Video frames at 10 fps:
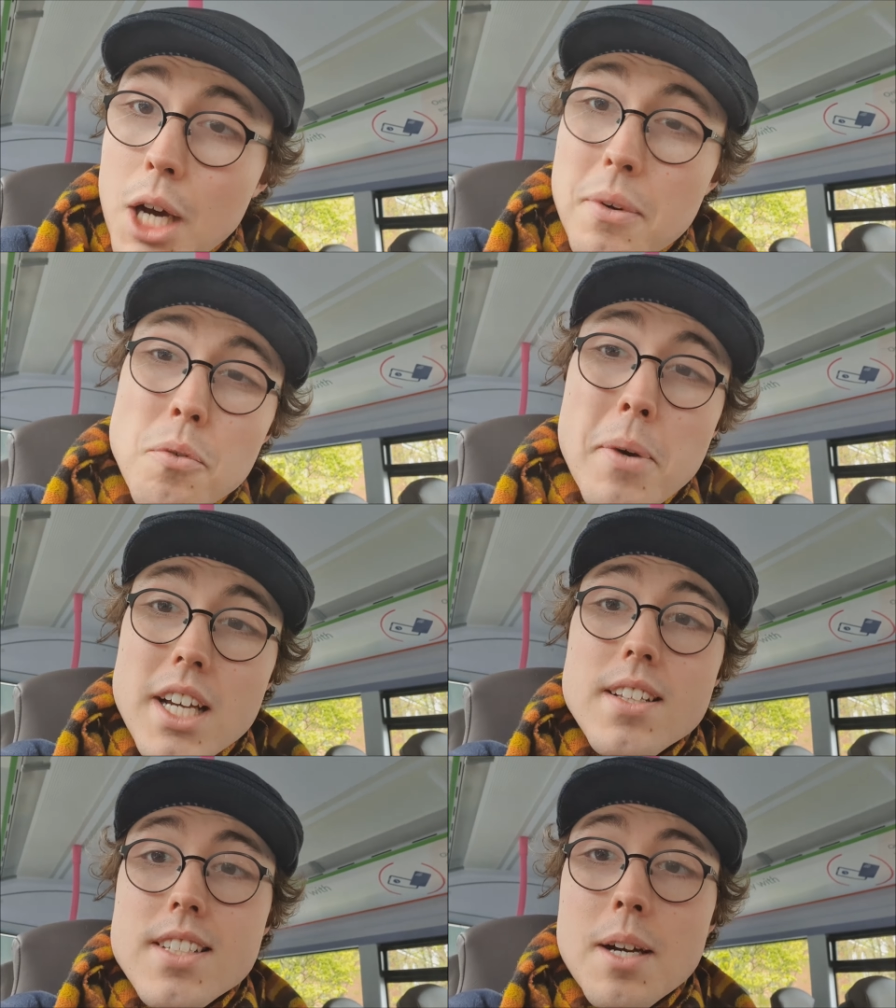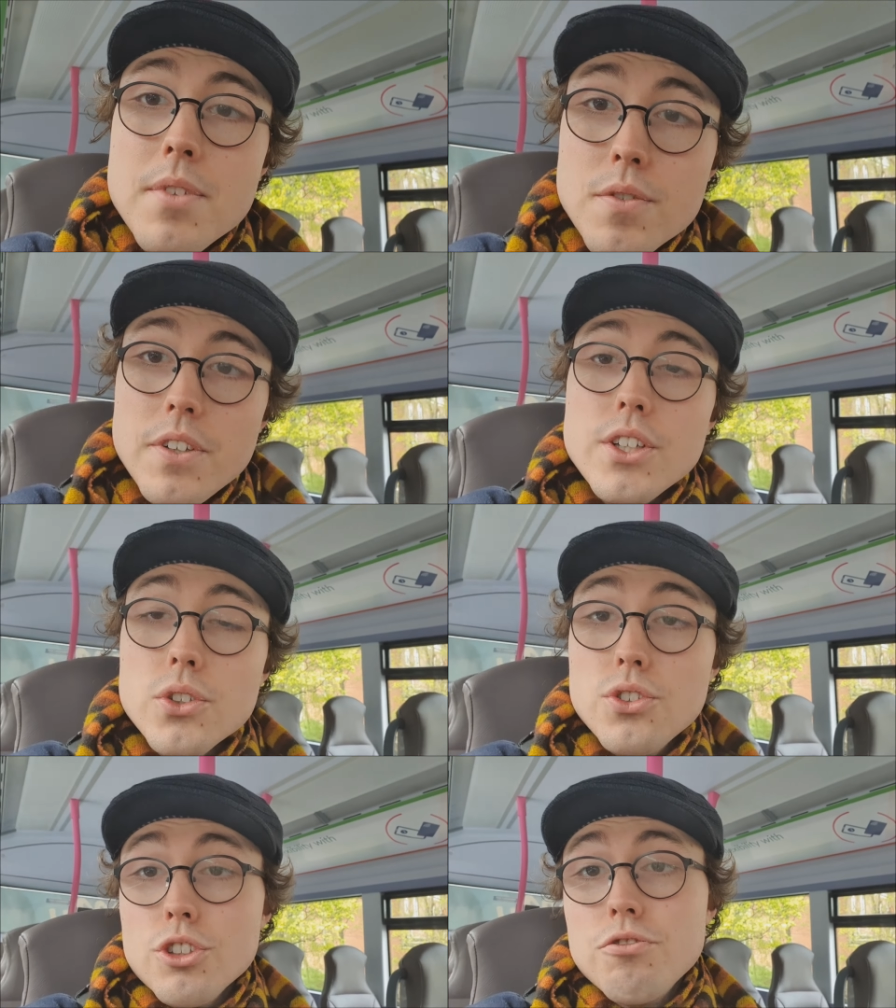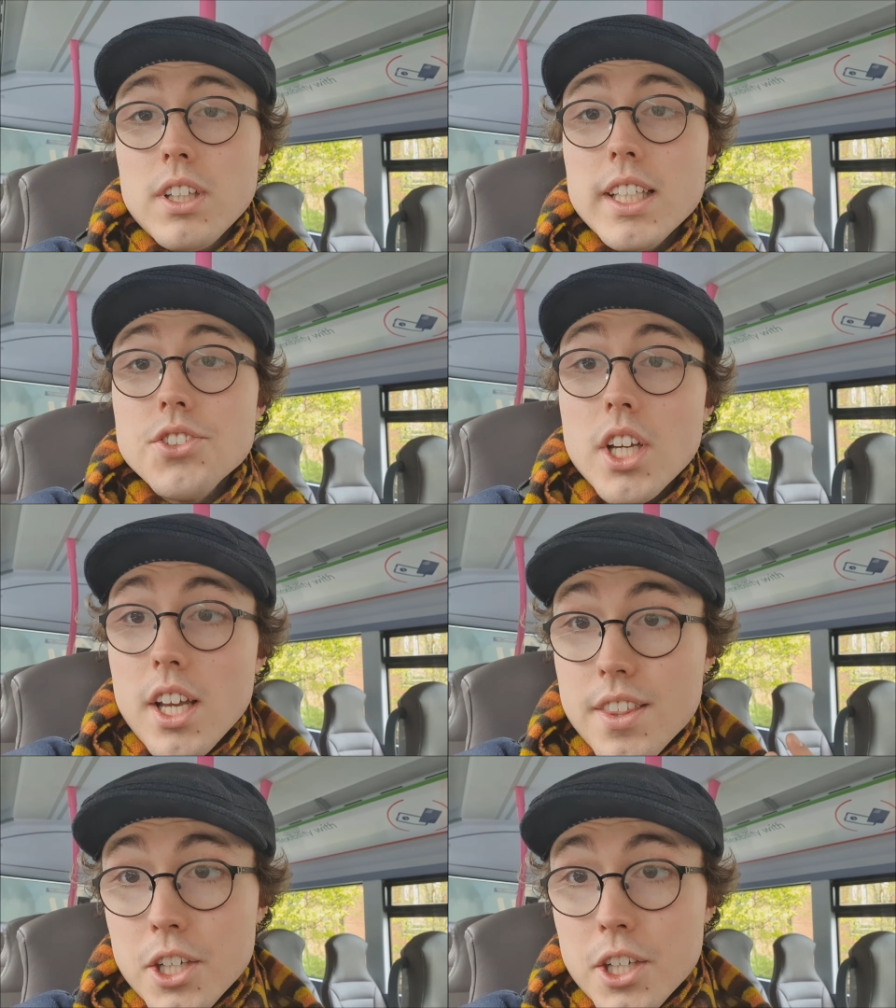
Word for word: however by the time this video does release